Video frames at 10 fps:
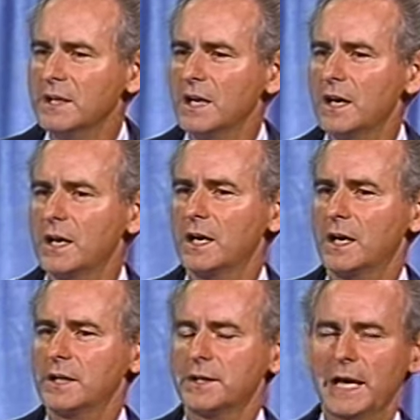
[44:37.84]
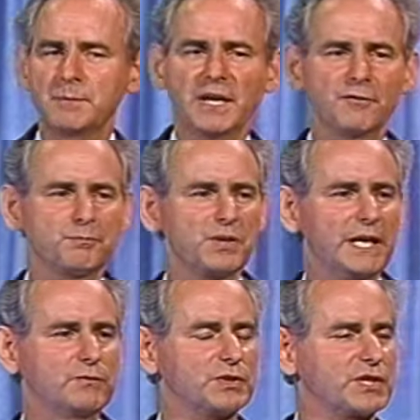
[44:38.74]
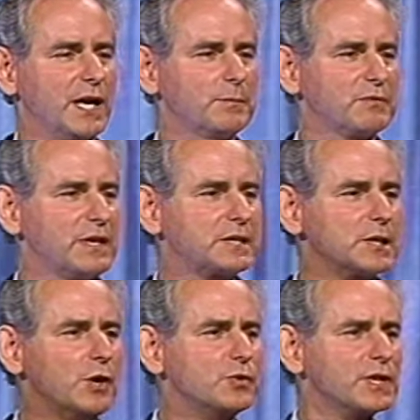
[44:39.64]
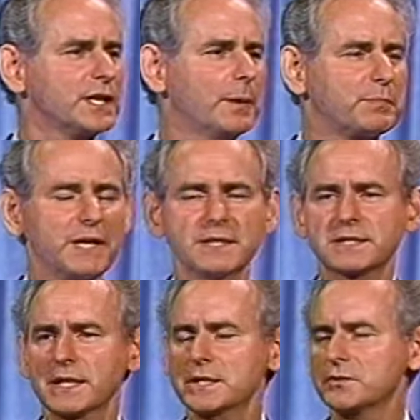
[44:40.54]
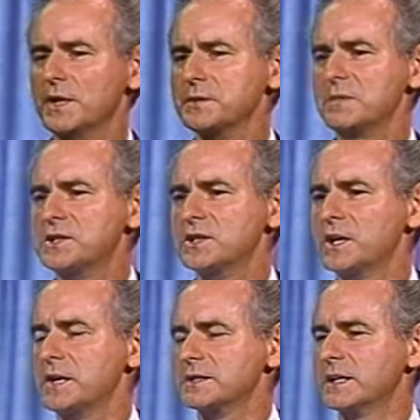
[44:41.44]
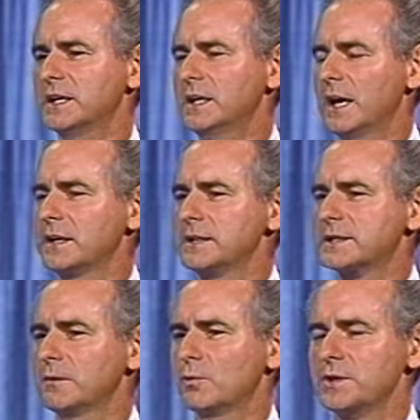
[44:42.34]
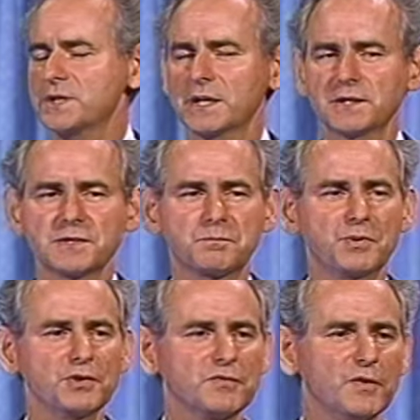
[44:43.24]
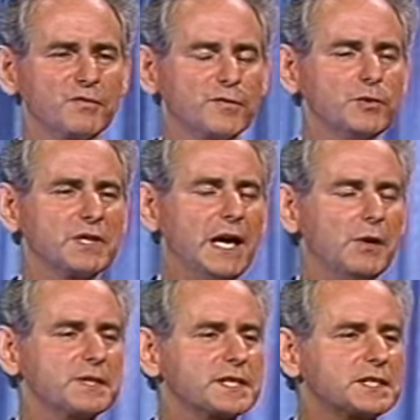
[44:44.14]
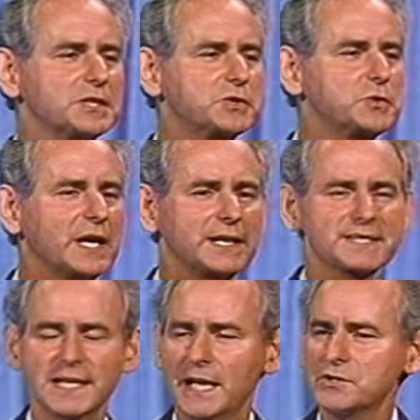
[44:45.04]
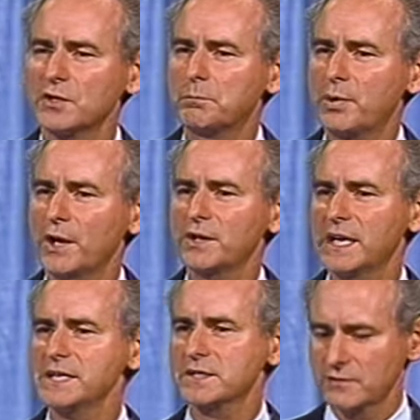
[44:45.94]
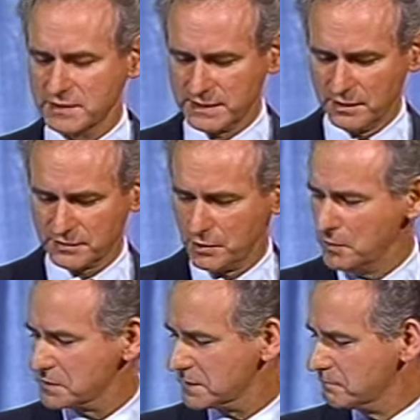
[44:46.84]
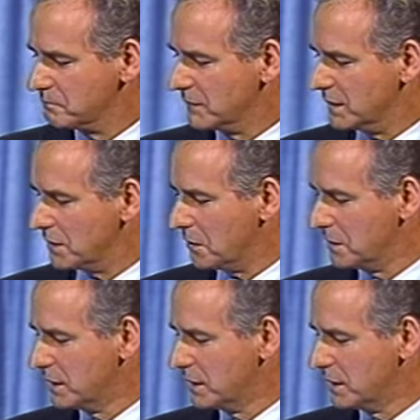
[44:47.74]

uh, the MAF plane would come and we'd load it up and I'd send it to other missionaries. And they'd say, Where'd you get this beautiful fruit? How is it that you got assigned to the paradise of the South Coast? You know,